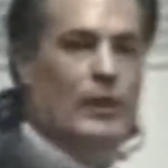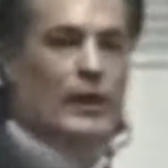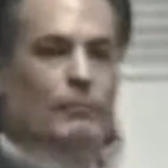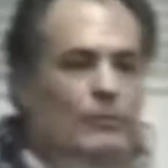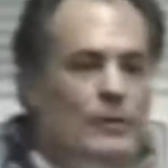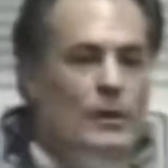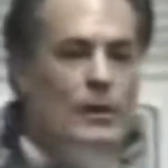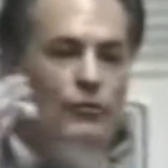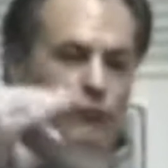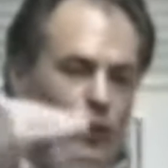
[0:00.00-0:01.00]
Okay.
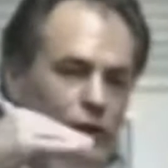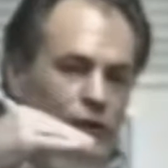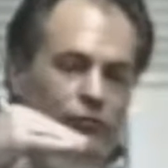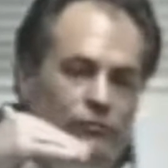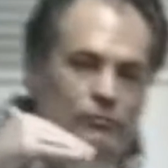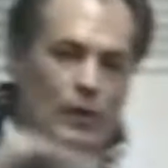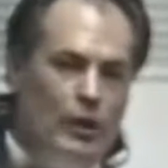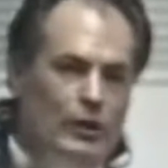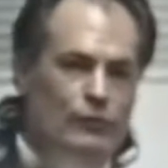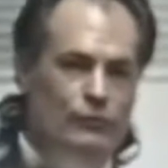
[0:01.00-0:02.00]
As far as
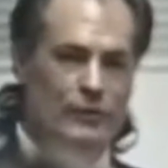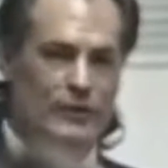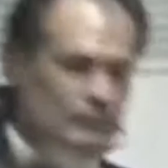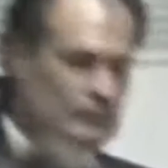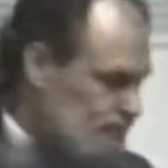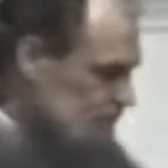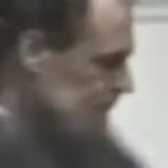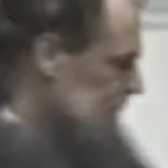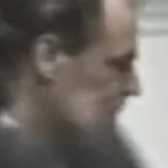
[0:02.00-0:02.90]
our country,